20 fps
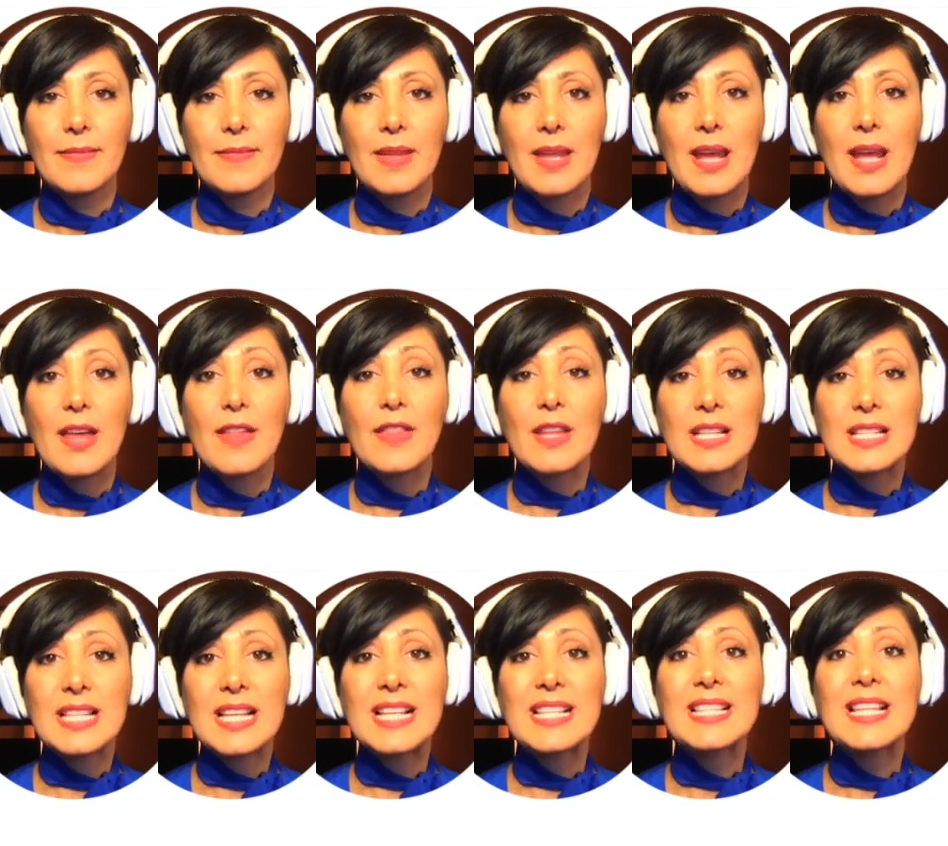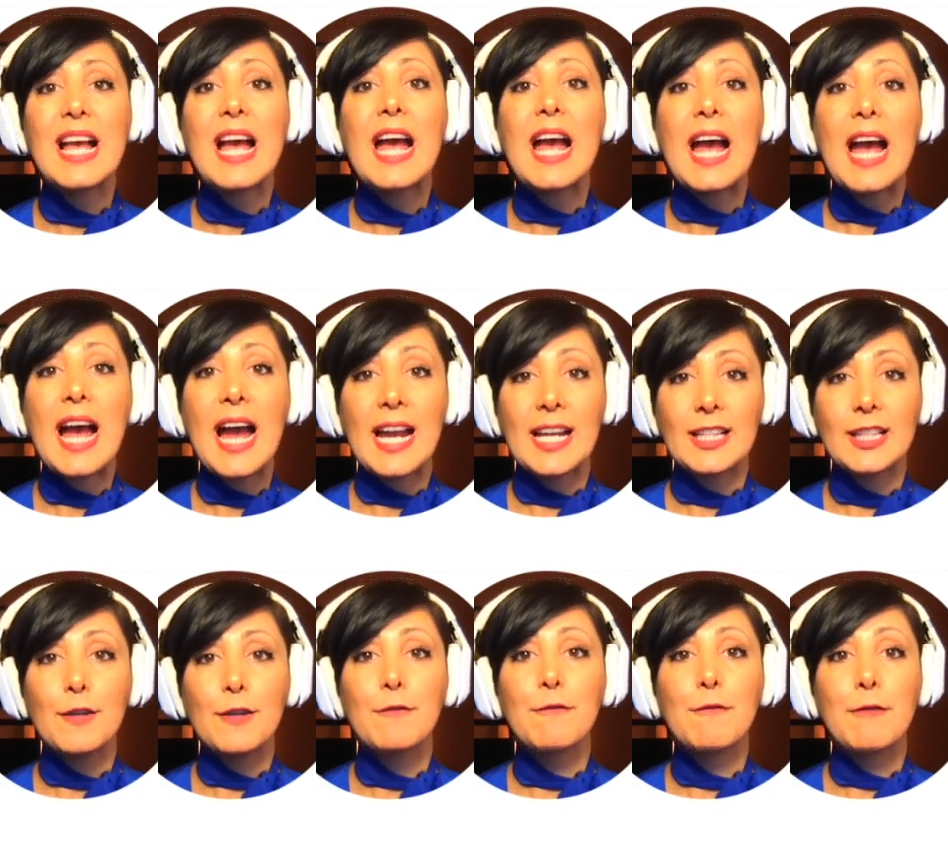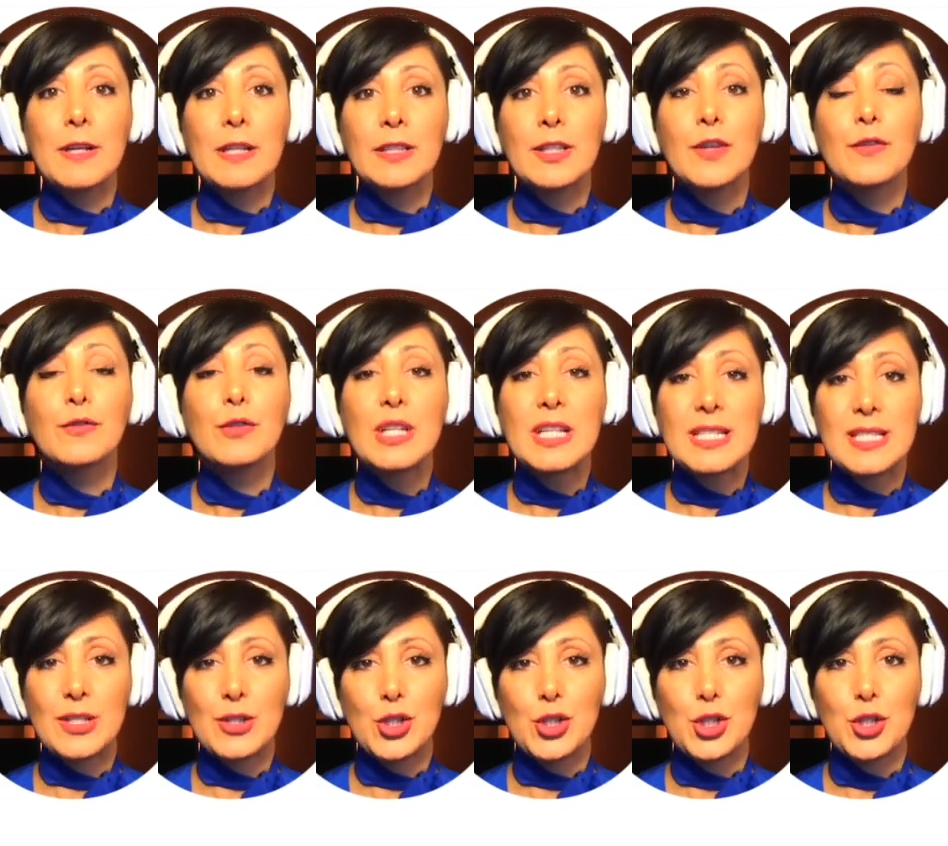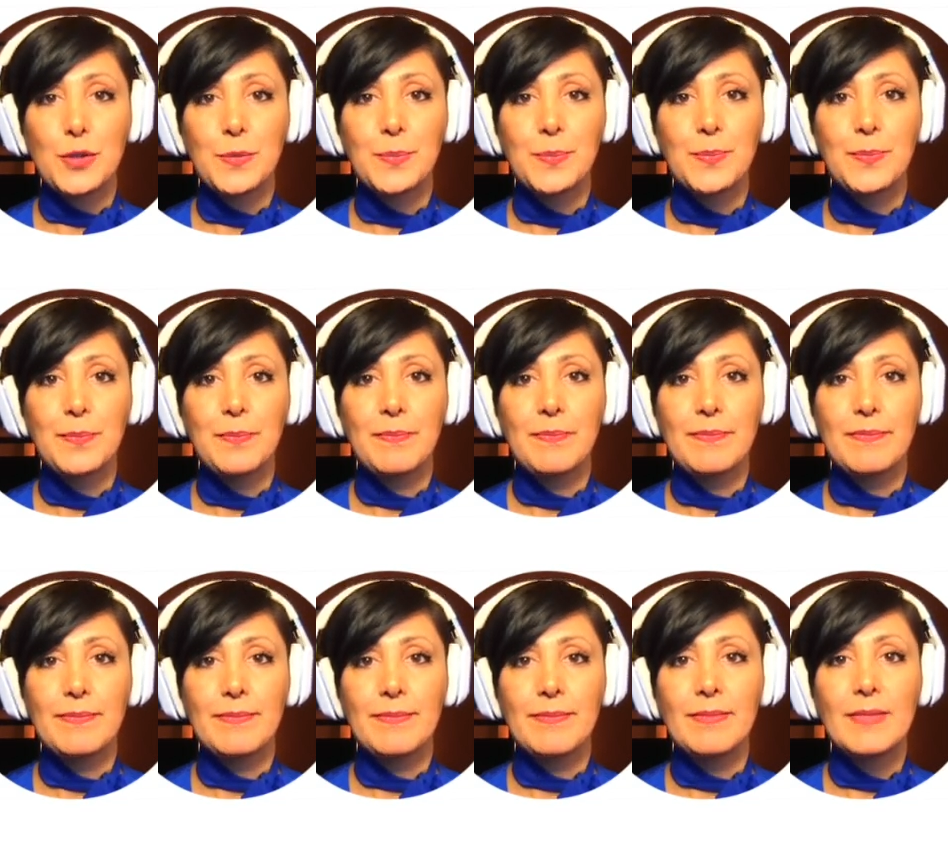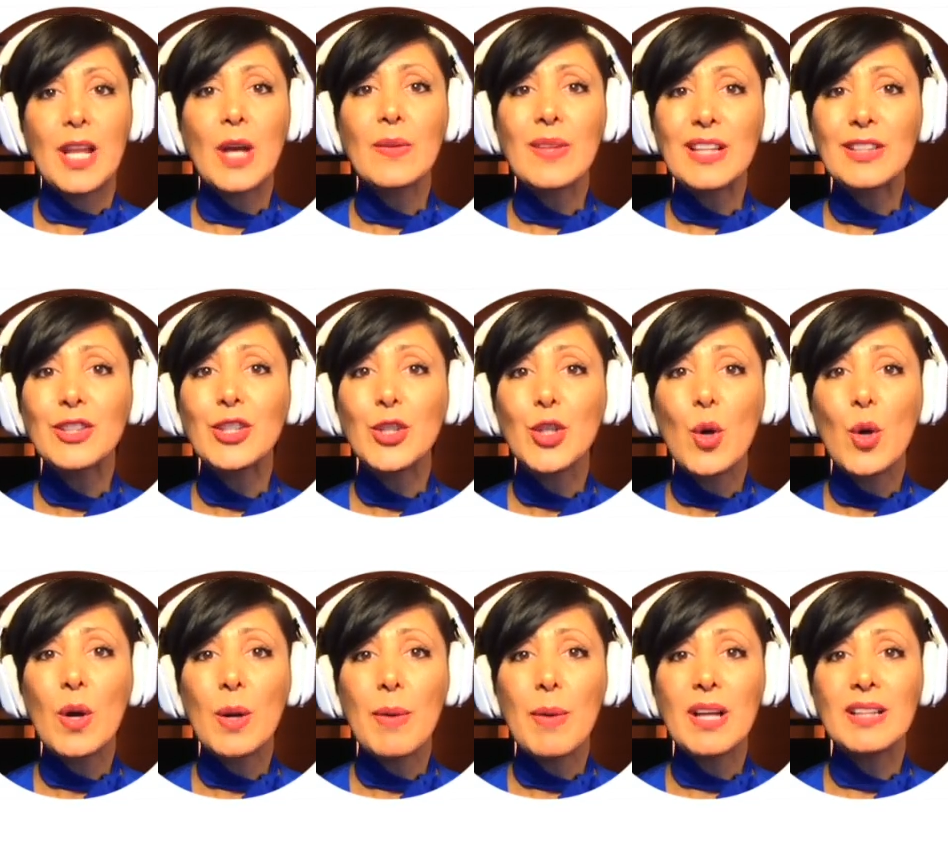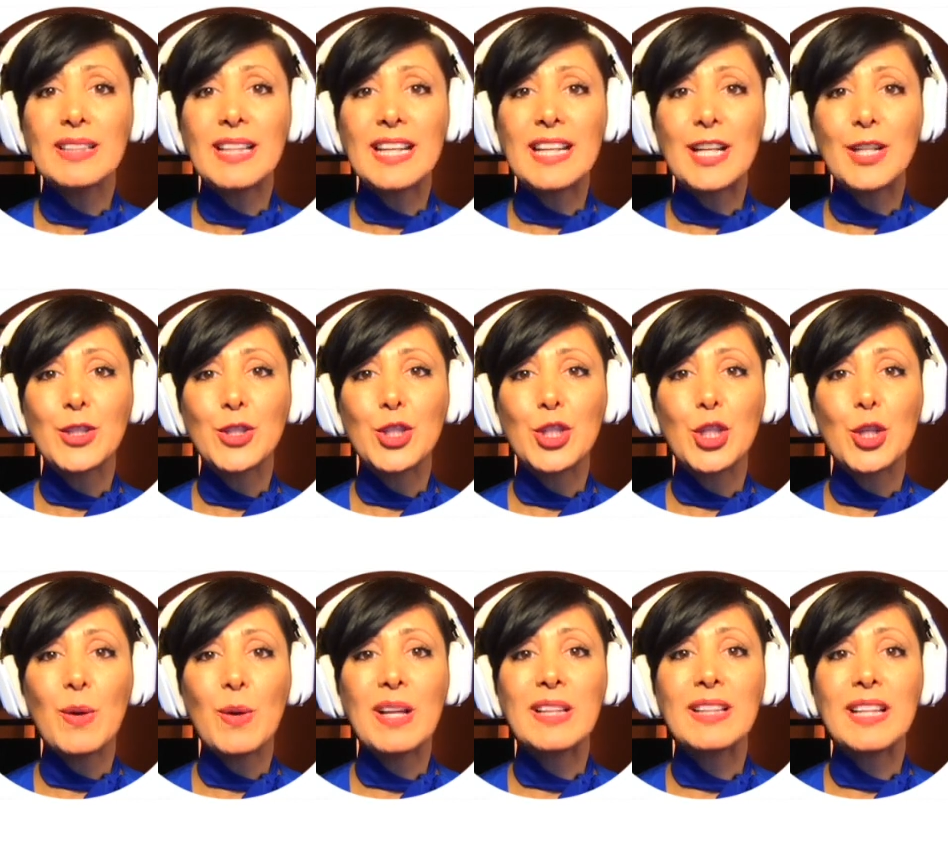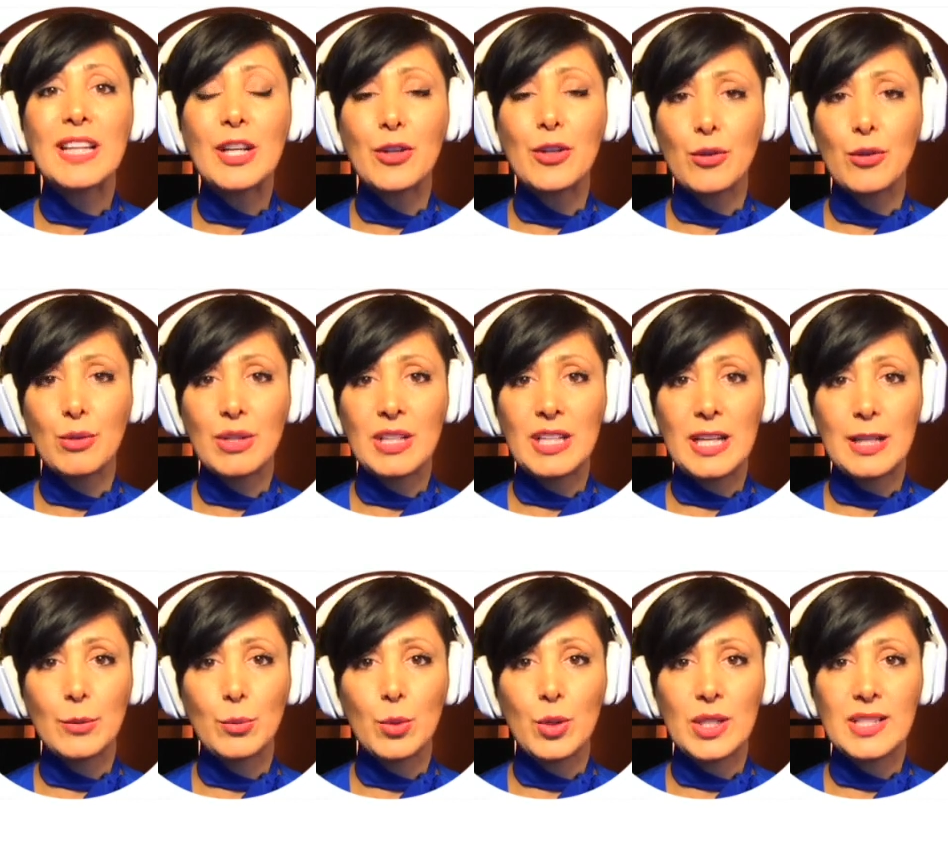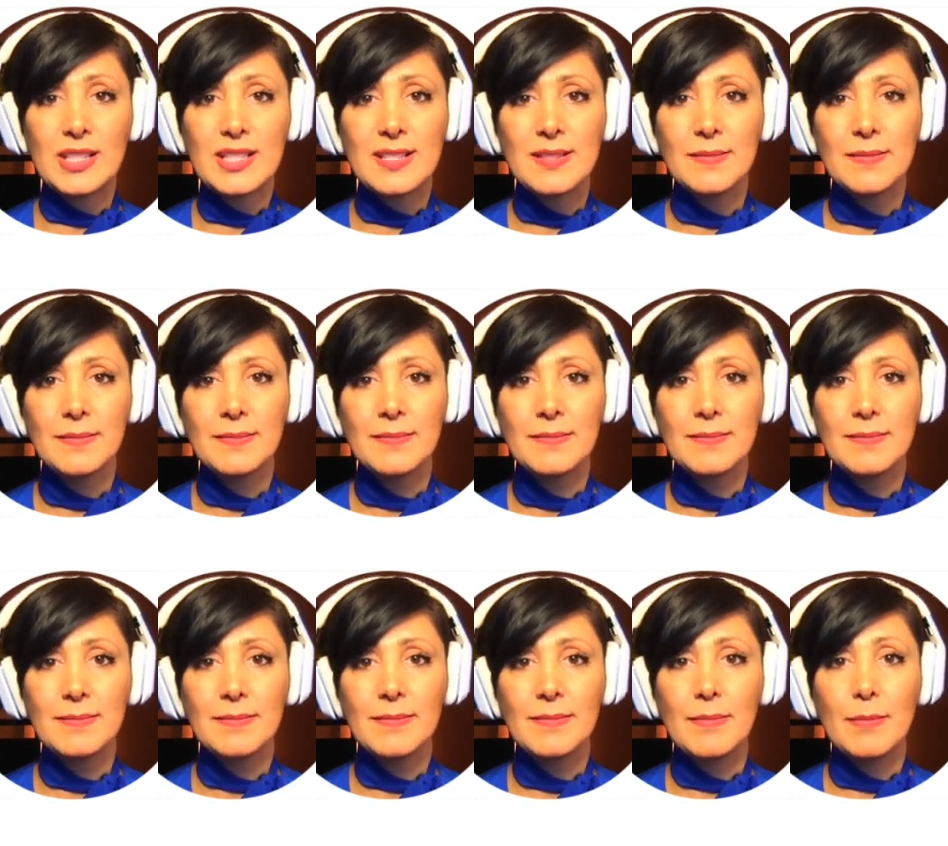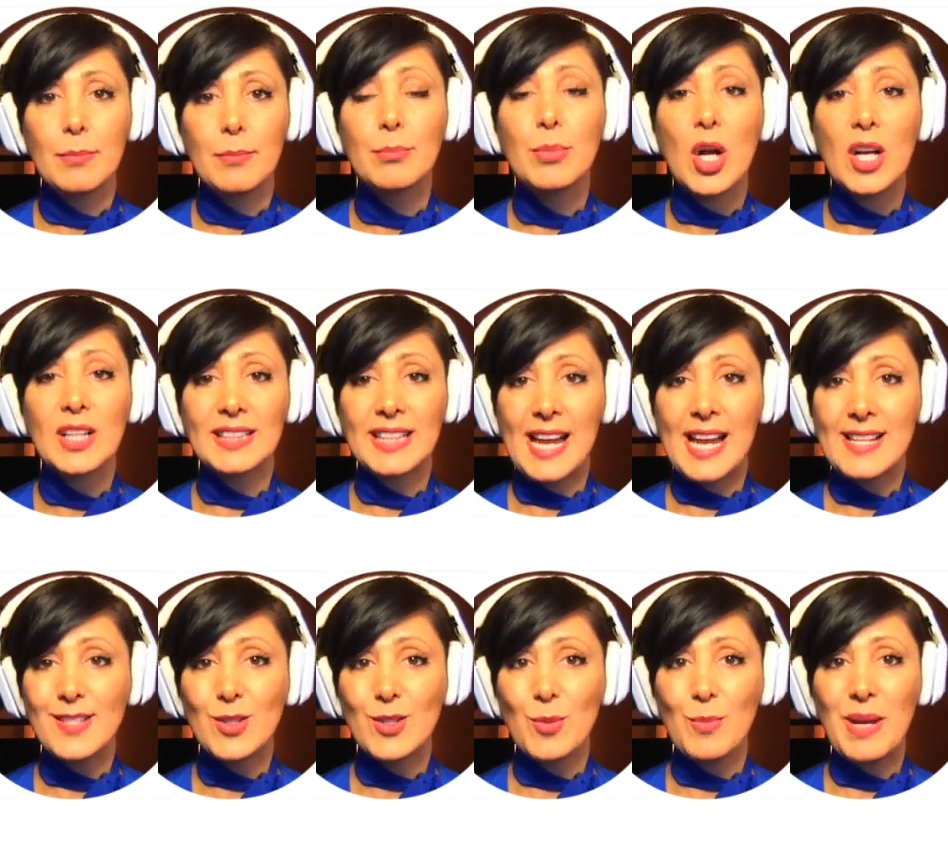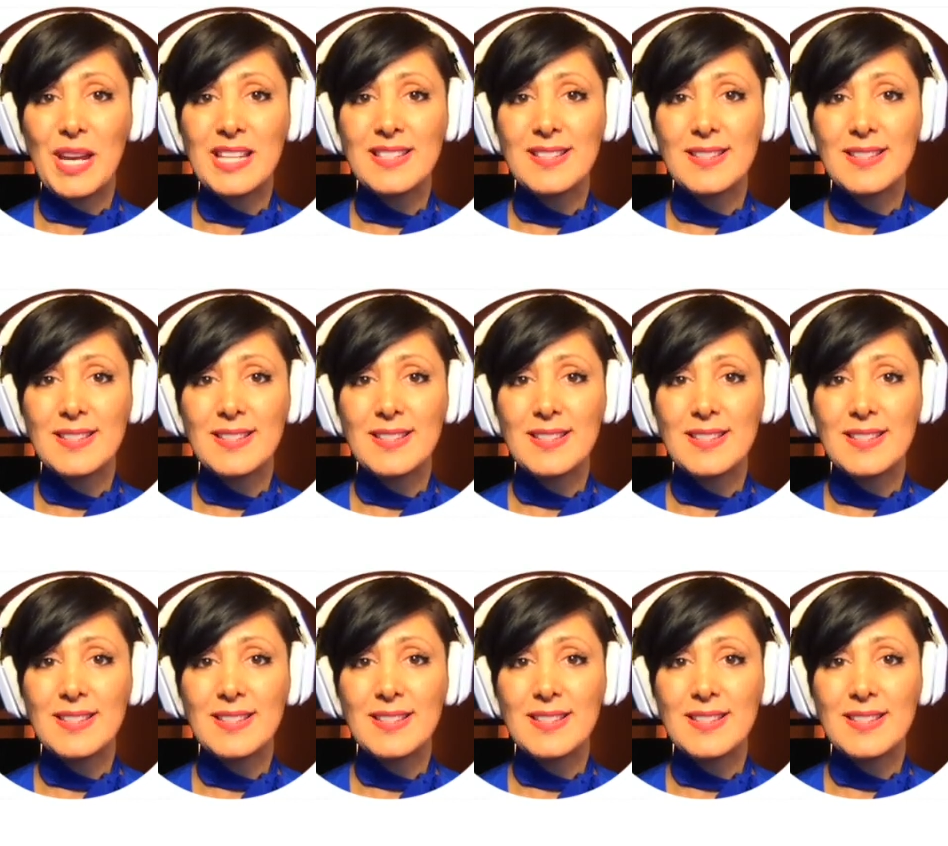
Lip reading: This is active field of research. Now that you know about Layer 2 and Layer 3 networks, broadcast domains,